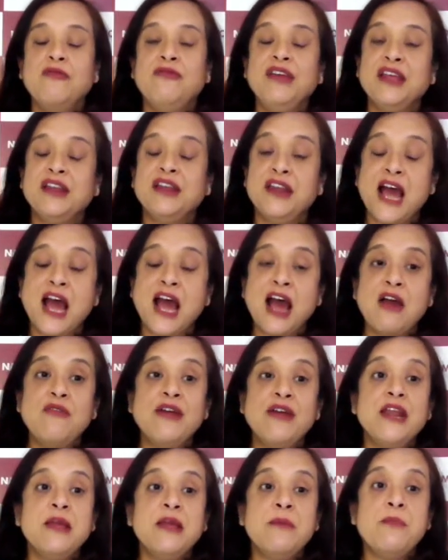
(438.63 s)
We are
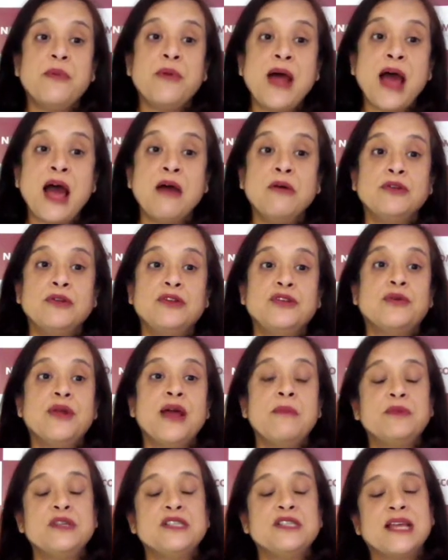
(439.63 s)
now very proud to
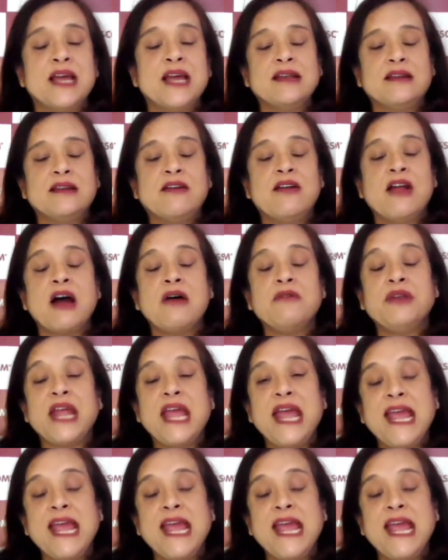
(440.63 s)
represent around